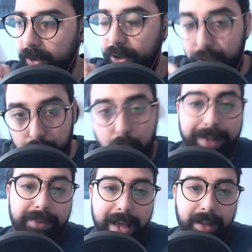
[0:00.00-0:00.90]
do
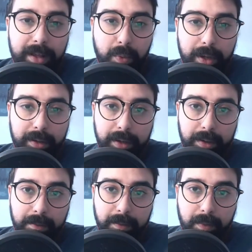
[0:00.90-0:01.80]
exactly what
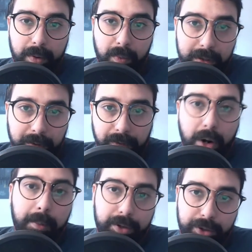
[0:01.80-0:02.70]
they're what the
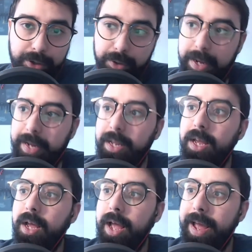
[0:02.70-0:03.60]
farmers are doing
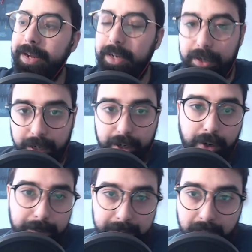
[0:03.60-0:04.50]
and continue
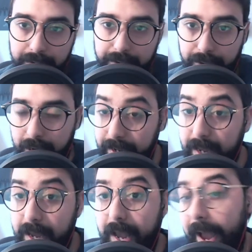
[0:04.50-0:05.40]
to be on strike.
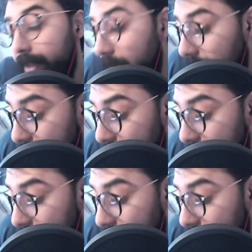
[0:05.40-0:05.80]
And look,